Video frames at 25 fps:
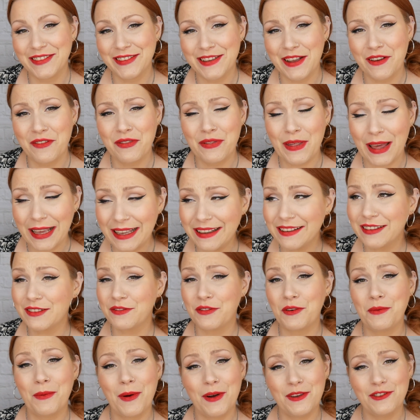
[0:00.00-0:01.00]
So thanks
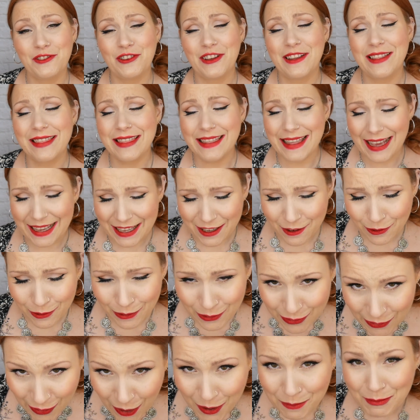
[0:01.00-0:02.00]
for watching. Thank you
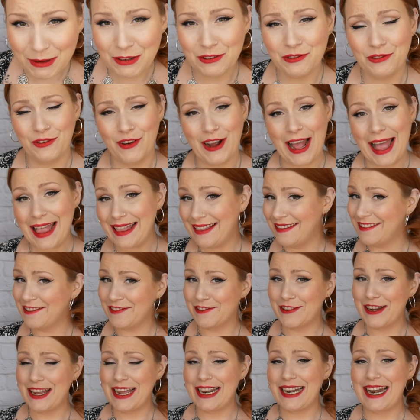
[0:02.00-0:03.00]
so much for
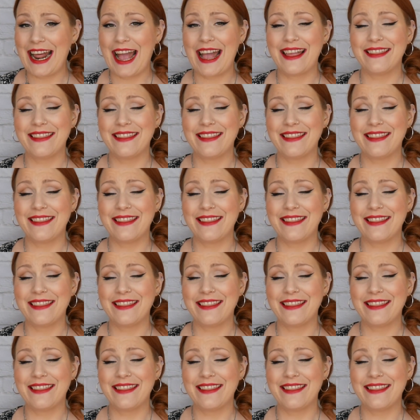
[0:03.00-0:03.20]
entering,